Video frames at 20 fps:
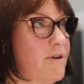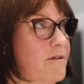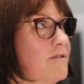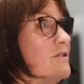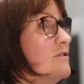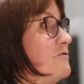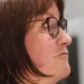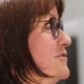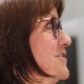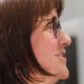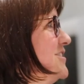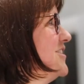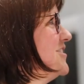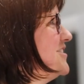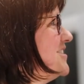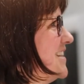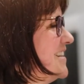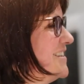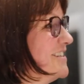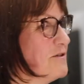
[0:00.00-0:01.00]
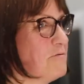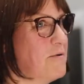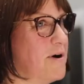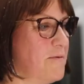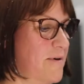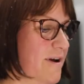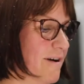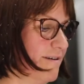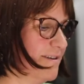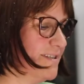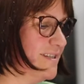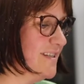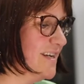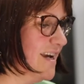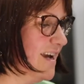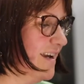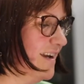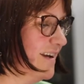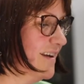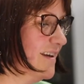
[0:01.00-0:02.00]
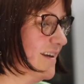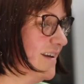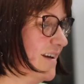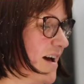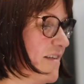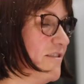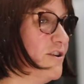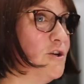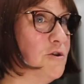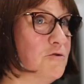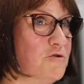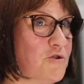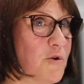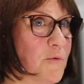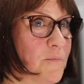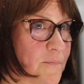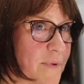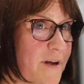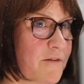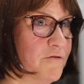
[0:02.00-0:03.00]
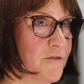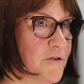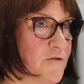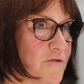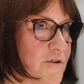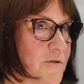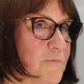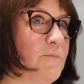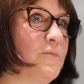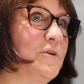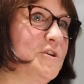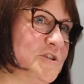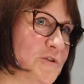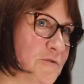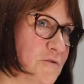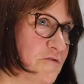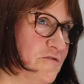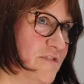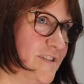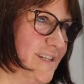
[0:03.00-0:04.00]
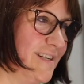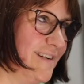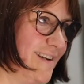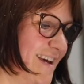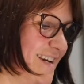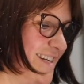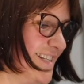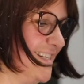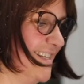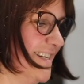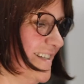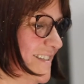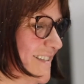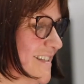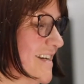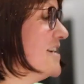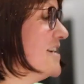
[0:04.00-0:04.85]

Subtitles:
Brotherton Research Centre, where we are today, and the new John Bedford Room, which you will visit later.